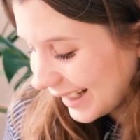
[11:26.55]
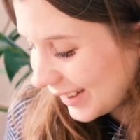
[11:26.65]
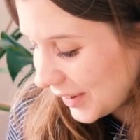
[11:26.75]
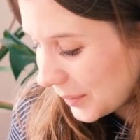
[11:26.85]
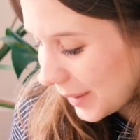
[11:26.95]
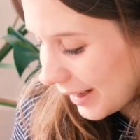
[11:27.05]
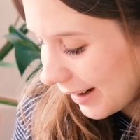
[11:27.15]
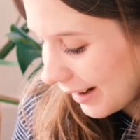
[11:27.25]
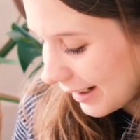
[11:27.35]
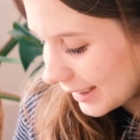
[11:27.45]
oh my
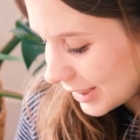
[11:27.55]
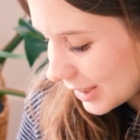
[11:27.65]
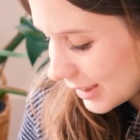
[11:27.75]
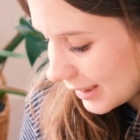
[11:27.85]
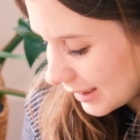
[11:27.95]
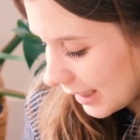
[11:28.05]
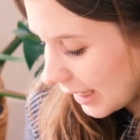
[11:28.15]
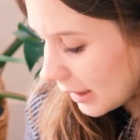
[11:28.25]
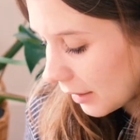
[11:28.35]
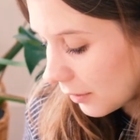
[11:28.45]
gosh,
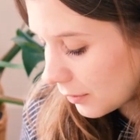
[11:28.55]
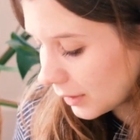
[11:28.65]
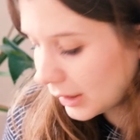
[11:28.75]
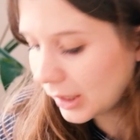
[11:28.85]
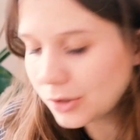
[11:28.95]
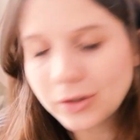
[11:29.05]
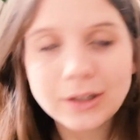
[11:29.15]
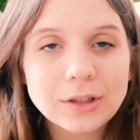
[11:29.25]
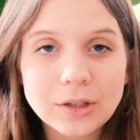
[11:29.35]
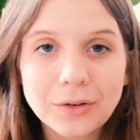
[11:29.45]
I love philodendron
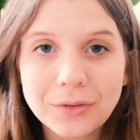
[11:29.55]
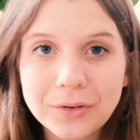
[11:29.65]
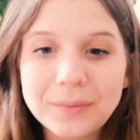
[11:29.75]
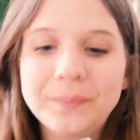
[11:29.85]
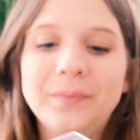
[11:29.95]
in general,